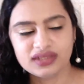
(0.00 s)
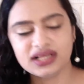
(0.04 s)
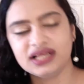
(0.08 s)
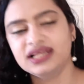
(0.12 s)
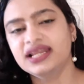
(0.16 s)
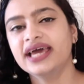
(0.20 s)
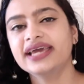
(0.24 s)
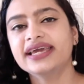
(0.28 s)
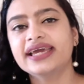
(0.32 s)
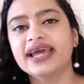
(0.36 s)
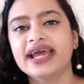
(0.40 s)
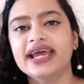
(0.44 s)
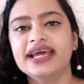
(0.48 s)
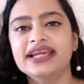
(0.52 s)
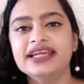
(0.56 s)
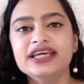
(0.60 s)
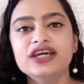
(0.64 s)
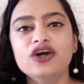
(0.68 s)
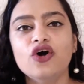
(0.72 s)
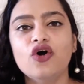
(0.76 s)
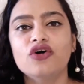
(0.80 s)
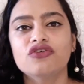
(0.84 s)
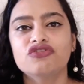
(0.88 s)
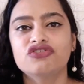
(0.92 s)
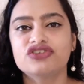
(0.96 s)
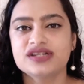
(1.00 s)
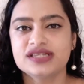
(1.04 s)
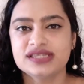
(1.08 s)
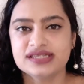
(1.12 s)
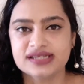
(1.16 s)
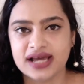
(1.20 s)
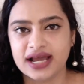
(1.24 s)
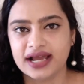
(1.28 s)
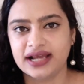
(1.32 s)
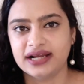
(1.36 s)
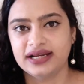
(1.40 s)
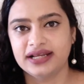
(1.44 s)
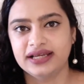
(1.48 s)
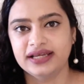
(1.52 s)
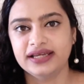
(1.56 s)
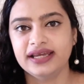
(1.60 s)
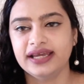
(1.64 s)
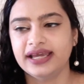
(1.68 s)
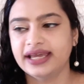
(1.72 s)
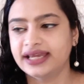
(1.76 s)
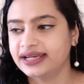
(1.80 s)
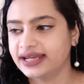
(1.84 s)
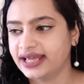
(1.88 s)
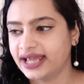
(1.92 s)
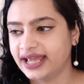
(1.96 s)
Like any of her styling
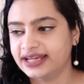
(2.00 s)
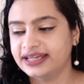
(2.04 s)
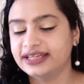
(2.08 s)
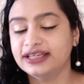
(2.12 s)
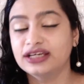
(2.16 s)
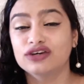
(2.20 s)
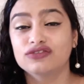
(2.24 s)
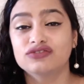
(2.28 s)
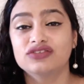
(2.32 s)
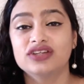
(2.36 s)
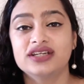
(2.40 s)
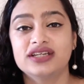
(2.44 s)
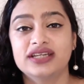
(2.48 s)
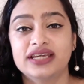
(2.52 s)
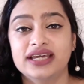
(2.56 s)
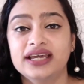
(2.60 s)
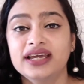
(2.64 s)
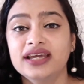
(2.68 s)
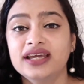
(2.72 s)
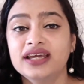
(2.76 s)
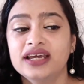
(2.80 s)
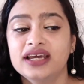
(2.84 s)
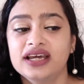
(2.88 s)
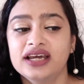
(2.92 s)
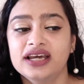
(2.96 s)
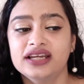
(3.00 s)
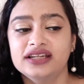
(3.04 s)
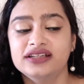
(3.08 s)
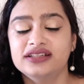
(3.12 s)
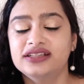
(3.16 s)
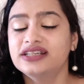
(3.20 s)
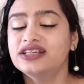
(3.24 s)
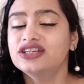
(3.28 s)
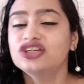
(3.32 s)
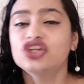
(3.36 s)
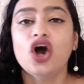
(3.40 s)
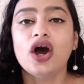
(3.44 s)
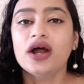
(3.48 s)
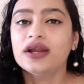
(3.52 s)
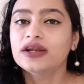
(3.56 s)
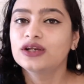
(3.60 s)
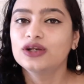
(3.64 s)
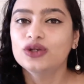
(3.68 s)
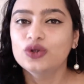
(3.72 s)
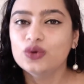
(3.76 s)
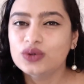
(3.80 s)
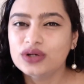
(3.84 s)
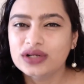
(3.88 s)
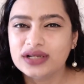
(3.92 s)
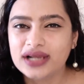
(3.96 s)
in any of the day did not
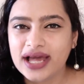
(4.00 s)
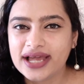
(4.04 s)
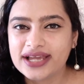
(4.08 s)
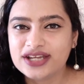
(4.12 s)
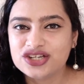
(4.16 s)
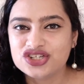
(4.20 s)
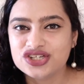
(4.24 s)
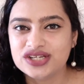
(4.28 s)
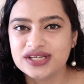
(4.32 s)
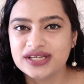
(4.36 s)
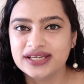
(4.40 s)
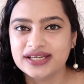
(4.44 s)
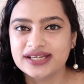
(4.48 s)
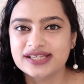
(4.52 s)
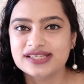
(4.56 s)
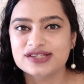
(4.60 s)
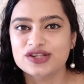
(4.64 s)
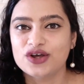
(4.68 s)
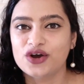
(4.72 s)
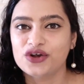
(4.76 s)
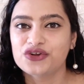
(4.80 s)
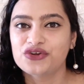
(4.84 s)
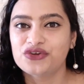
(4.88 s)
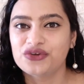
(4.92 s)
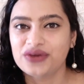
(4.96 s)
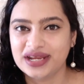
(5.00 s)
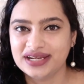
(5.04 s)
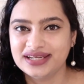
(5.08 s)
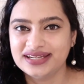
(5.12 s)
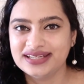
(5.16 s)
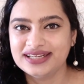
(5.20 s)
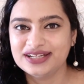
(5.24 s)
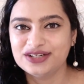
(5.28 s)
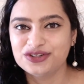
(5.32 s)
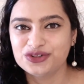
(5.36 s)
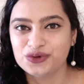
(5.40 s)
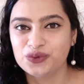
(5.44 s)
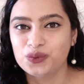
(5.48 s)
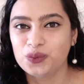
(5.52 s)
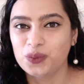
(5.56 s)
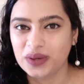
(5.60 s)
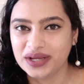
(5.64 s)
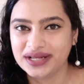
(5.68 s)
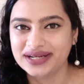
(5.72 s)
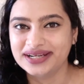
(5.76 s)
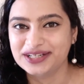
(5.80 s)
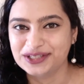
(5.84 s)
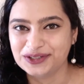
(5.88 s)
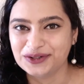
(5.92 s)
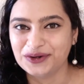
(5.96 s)
look like she is not ready to
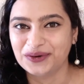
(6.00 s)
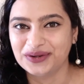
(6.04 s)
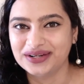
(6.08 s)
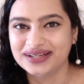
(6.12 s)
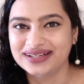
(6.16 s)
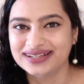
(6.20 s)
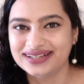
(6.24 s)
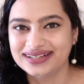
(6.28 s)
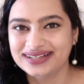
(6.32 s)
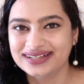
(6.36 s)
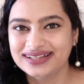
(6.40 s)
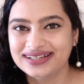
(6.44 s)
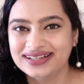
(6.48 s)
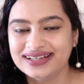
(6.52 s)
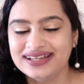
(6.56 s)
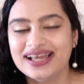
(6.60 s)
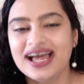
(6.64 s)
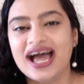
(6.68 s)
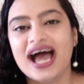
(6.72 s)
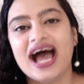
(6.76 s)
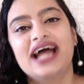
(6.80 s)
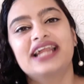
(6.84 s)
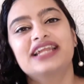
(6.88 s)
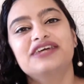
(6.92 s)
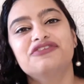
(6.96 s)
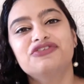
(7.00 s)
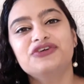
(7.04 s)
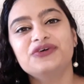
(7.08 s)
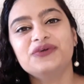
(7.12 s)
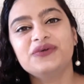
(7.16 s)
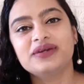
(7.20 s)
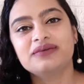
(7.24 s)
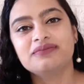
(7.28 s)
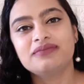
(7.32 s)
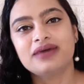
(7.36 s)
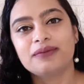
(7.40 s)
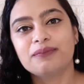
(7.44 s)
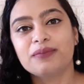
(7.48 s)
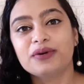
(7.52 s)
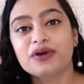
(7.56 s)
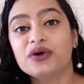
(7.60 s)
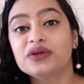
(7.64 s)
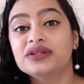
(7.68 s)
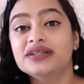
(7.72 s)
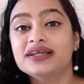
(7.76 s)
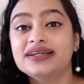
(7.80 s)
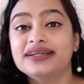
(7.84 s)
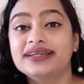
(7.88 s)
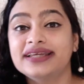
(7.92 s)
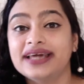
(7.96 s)
win at all. And if you remember on
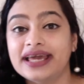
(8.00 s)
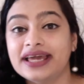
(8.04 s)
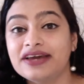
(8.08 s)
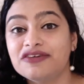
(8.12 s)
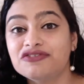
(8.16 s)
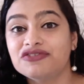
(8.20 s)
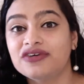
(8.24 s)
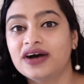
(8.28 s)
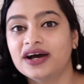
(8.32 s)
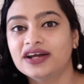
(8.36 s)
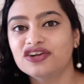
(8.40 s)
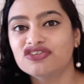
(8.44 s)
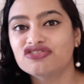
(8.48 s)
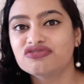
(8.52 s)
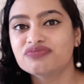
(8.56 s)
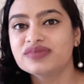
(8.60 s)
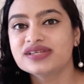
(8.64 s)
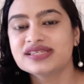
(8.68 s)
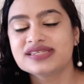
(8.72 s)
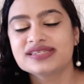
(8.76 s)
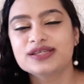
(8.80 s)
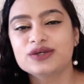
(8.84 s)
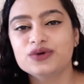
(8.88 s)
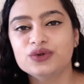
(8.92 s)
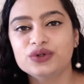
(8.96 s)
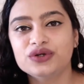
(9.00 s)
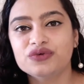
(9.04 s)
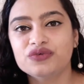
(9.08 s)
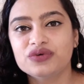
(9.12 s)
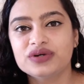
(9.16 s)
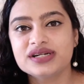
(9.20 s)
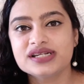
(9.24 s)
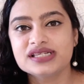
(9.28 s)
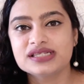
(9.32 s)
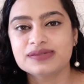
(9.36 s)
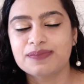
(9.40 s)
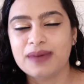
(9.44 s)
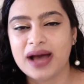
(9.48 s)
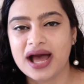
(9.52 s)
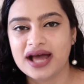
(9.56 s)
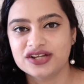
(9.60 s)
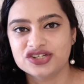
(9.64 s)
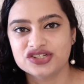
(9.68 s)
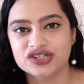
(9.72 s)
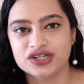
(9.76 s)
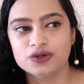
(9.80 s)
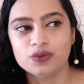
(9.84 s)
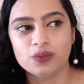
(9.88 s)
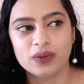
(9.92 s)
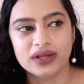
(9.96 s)
the day one of Miss Universe
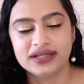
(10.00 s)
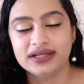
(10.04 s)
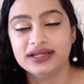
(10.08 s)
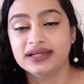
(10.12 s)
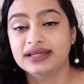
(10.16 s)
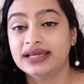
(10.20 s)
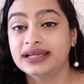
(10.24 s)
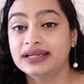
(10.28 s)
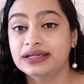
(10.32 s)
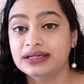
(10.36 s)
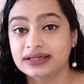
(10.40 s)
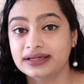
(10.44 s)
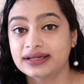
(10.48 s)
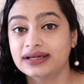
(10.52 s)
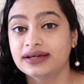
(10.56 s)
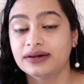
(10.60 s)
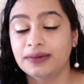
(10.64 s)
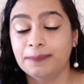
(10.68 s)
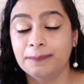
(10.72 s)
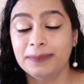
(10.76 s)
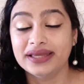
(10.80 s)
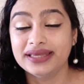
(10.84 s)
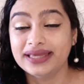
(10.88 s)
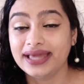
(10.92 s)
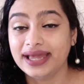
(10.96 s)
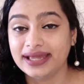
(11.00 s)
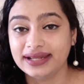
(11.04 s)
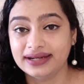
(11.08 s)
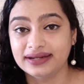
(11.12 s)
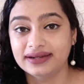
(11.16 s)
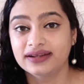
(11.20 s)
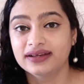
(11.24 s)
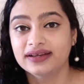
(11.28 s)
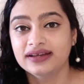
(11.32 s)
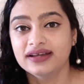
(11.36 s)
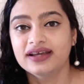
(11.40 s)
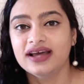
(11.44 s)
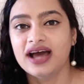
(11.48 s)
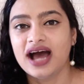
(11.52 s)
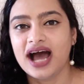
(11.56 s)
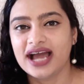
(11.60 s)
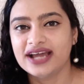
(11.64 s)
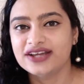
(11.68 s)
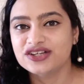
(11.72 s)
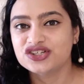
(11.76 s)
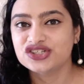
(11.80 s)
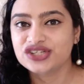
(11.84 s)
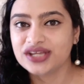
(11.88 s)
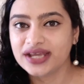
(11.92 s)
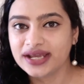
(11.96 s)
pageant when it began,
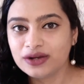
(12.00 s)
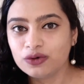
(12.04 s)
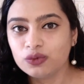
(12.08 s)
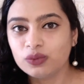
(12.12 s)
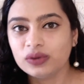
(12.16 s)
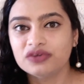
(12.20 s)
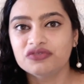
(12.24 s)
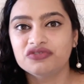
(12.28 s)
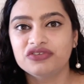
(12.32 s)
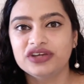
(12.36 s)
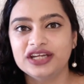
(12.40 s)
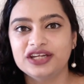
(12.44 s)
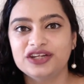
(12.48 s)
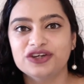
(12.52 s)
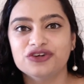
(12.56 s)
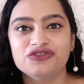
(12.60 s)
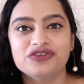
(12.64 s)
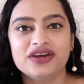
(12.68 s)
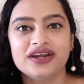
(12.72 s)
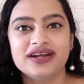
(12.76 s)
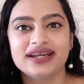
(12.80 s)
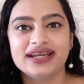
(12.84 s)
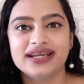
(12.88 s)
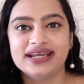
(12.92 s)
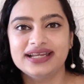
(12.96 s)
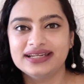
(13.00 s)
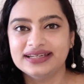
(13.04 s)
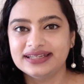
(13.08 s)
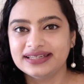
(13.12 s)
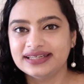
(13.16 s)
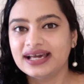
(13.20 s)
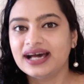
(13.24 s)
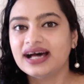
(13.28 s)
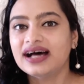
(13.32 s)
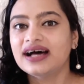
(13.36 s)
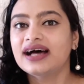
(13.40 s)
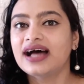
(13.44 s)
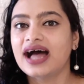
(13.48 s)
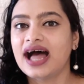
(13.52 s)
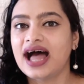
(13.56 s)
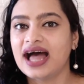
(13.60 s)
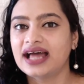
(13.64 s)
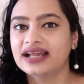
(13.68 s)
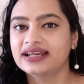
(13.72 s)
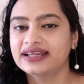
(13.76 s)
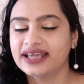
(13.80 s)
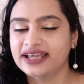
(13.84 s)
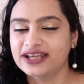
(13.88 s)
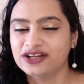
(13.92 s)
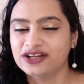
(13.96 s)
I shared one video where India and